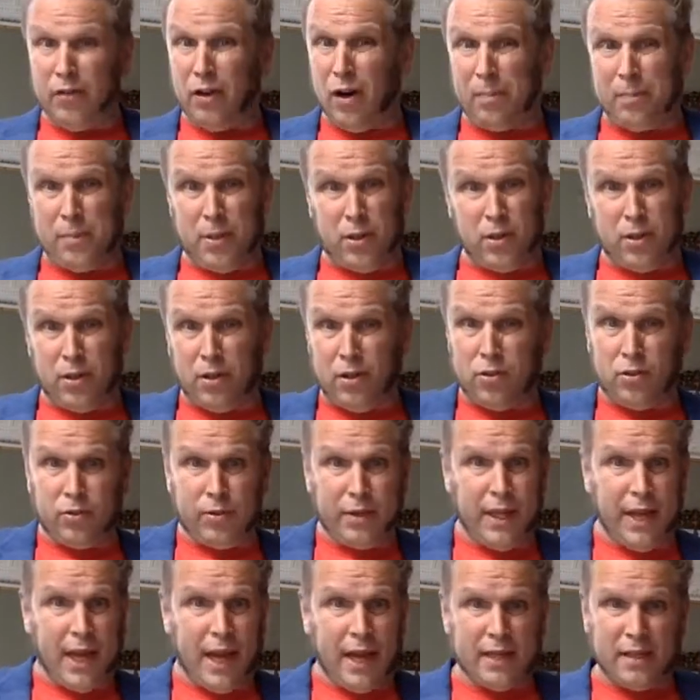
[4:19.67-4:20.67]
You can
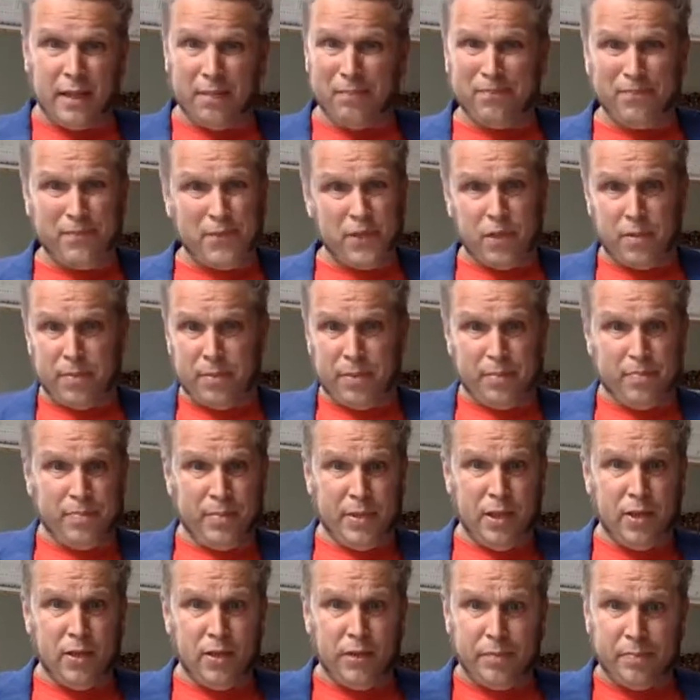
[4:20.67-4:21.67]
create some
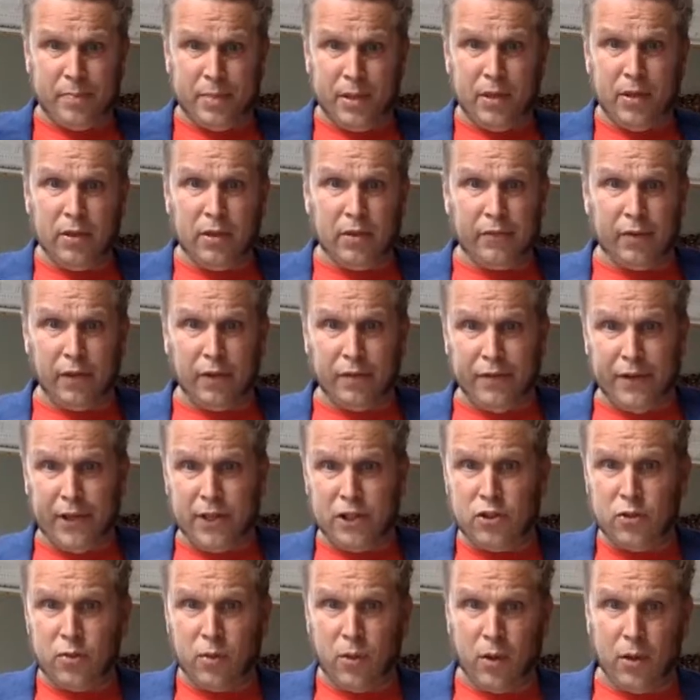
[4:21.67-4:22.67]
beautiful
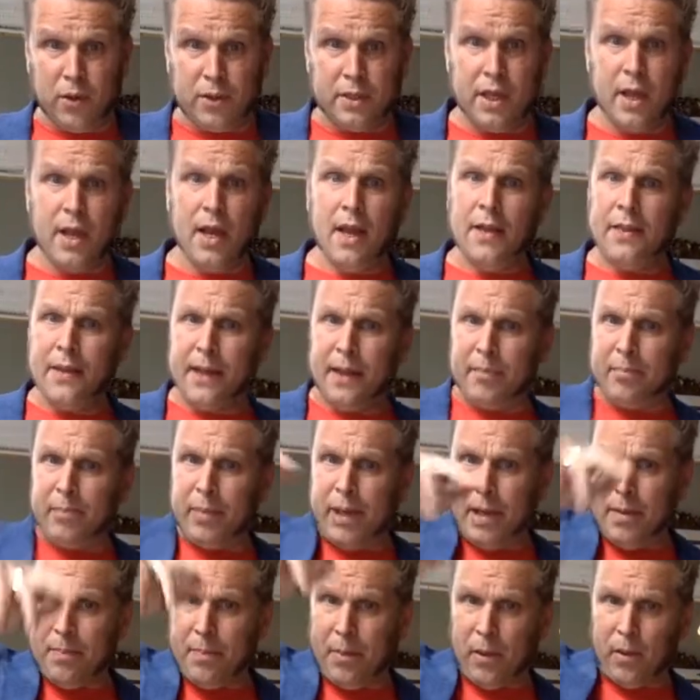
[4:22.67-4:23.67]
visuals that
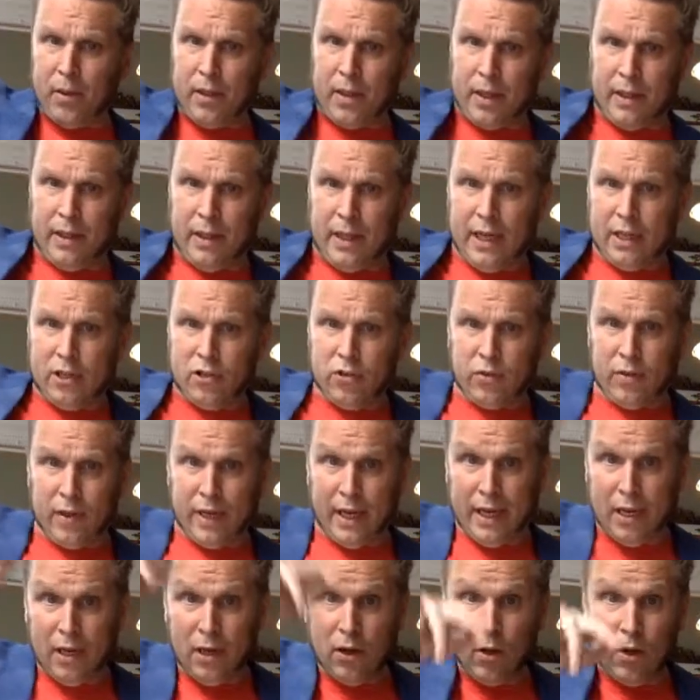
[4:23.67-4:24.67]
people can literally
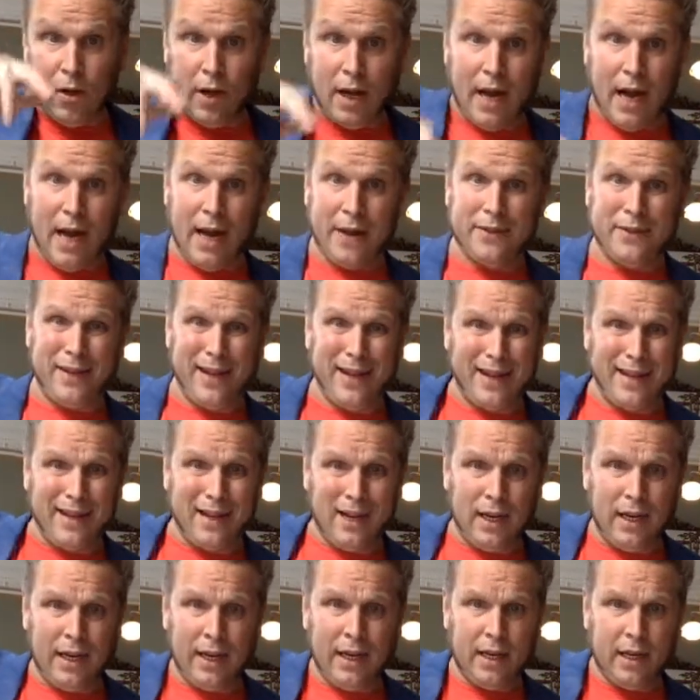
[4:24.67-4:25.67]
look at and
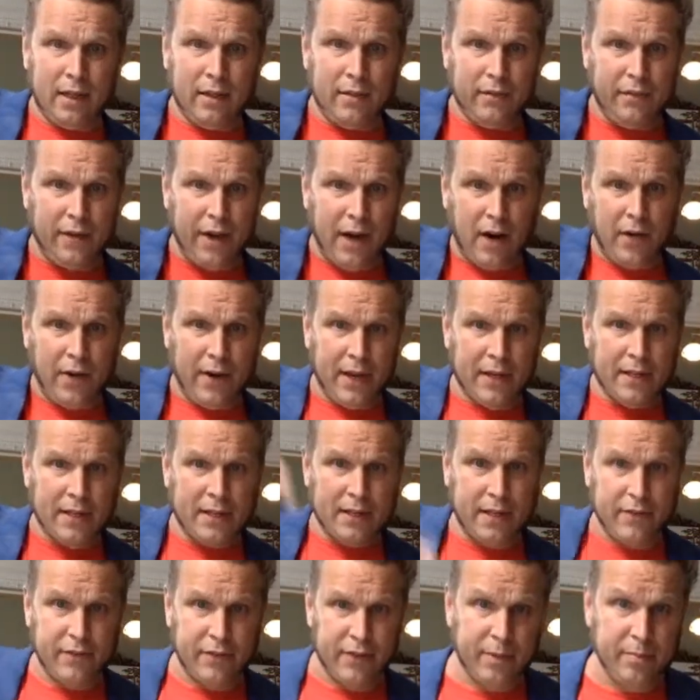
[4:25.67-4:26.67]
click in various
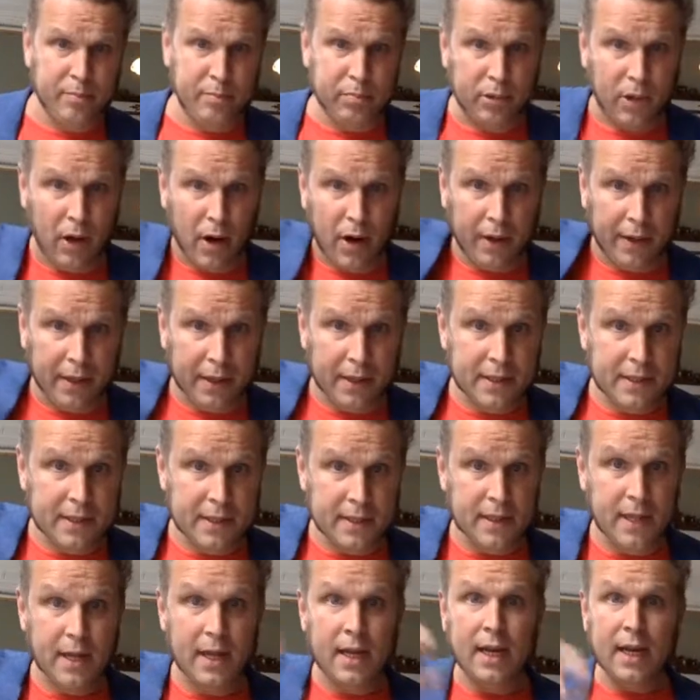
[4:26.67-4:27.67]
different products
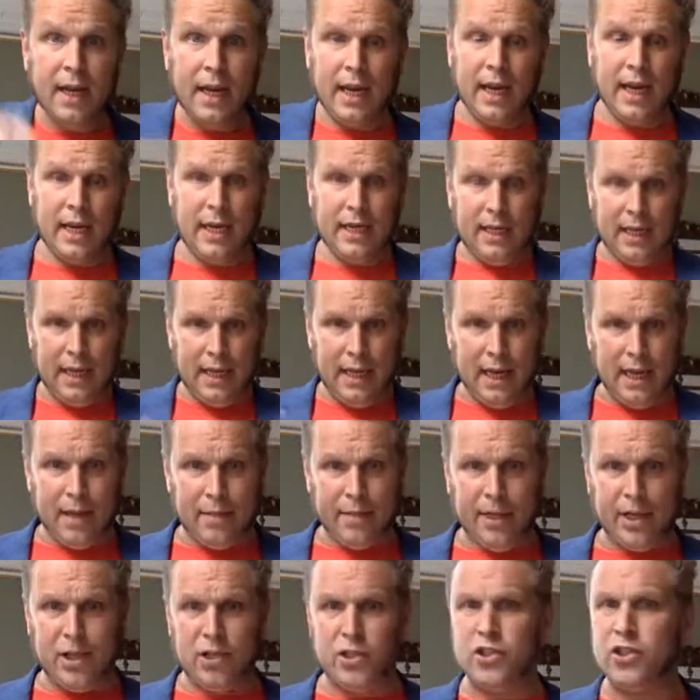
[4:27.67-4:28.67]
in the
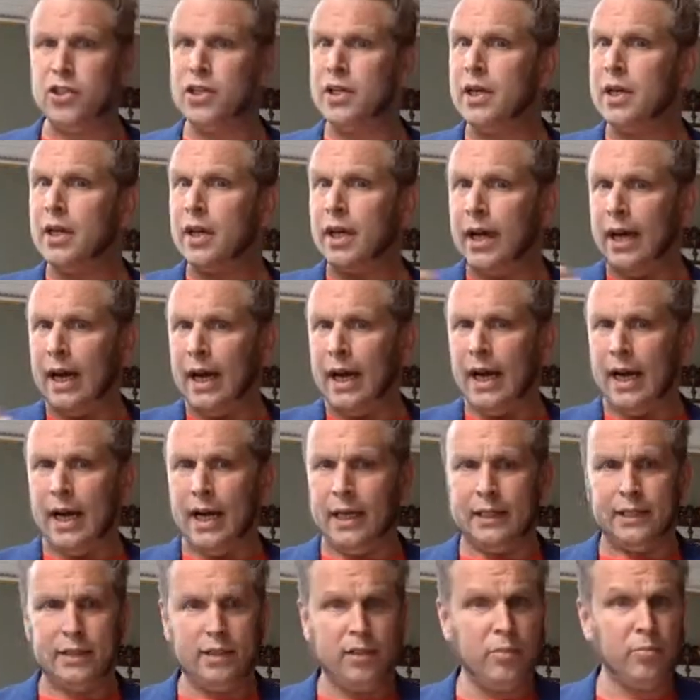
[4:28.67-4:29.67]
image and
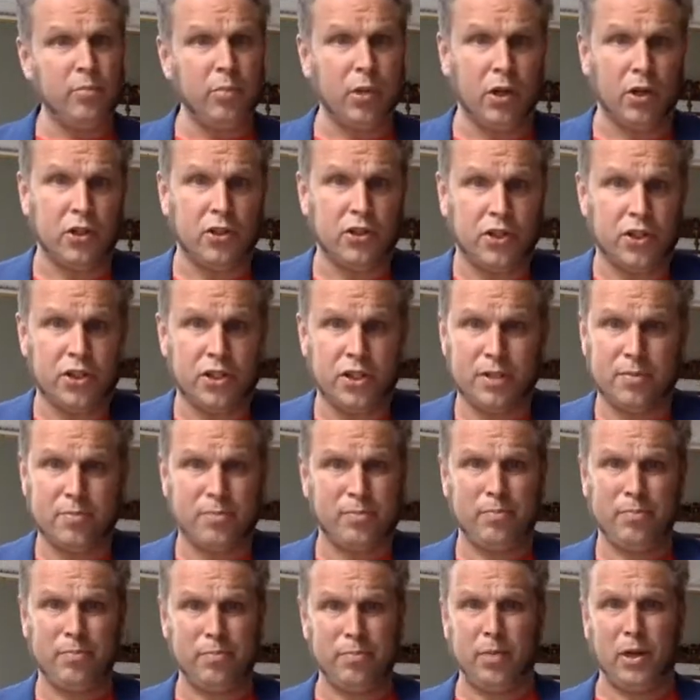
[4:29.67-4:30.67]
purchase
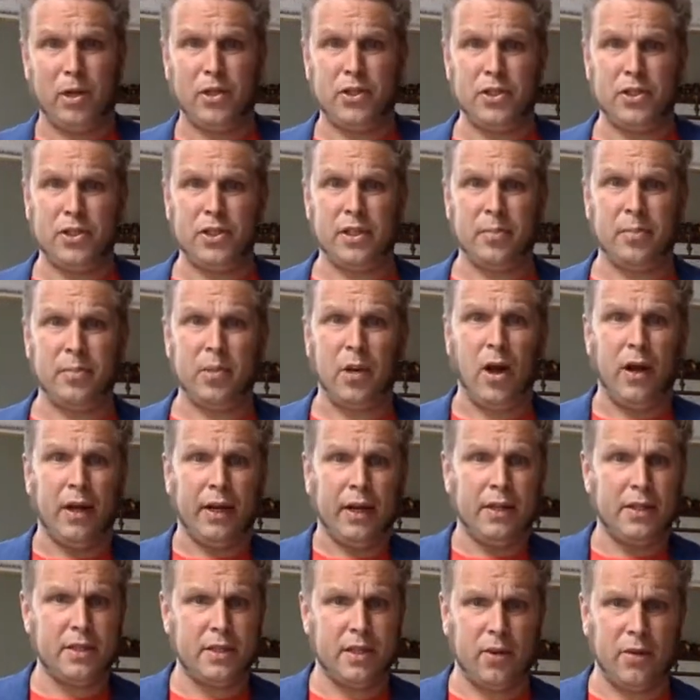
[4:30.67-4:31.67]
the product.
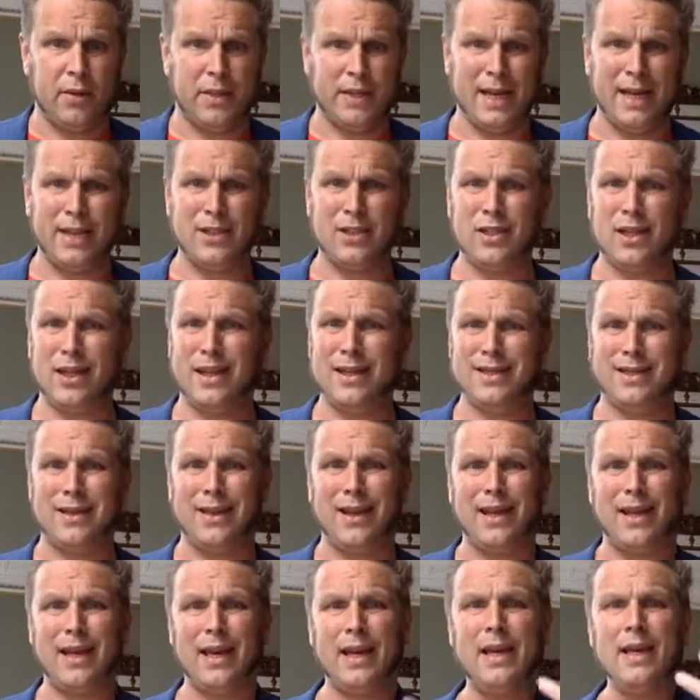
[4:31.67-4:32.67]
So essentially it's like
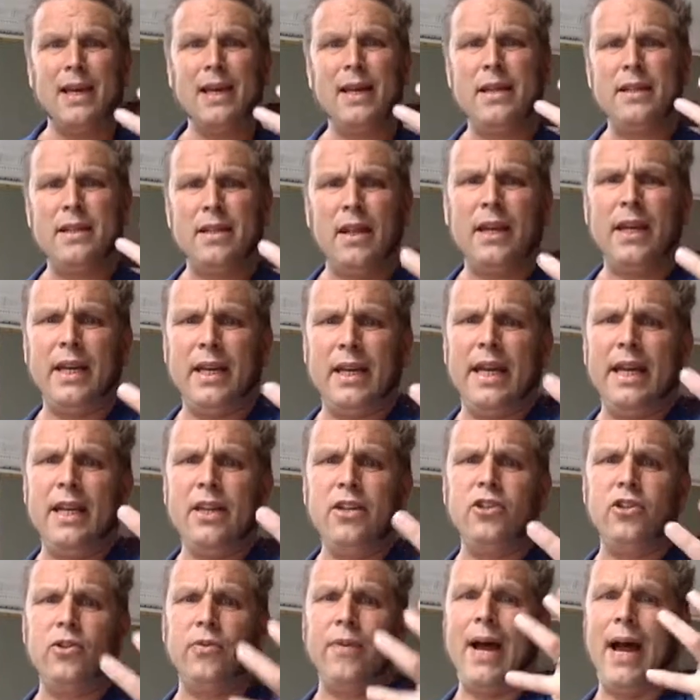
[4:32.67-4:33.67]
an
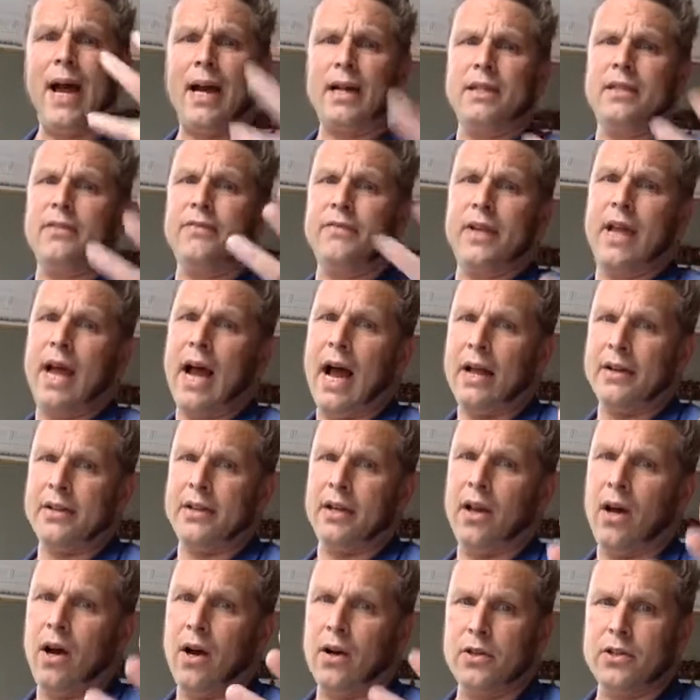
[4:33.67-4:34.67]
interactive
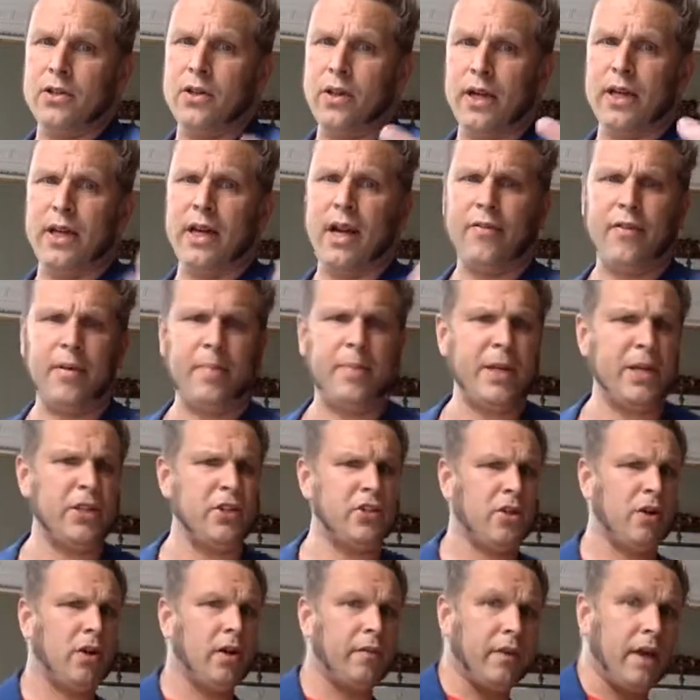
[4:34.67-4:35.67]
catalog. So I could have a picture
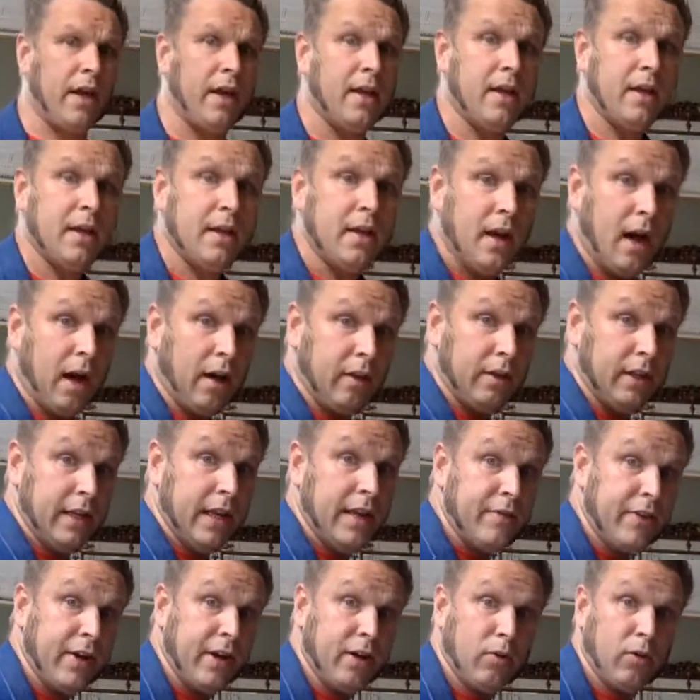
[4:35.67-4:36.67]
of a
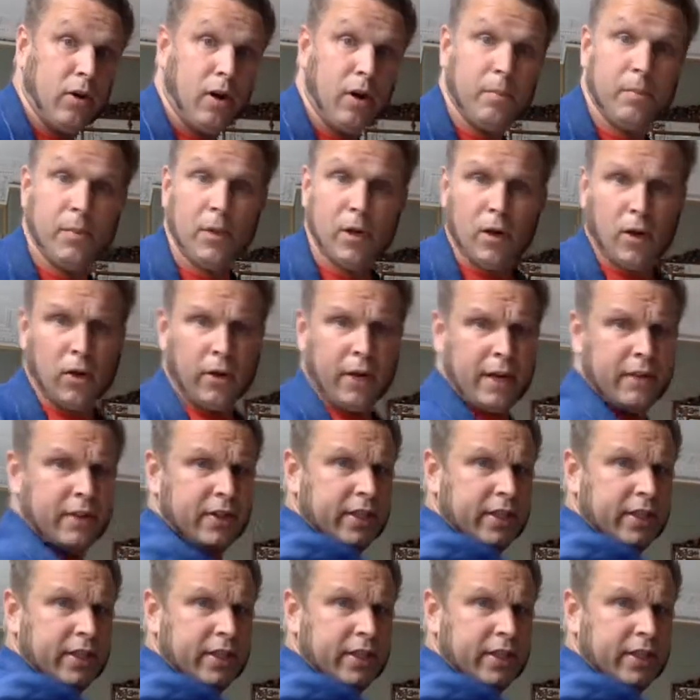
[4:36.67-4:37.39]
living room or even the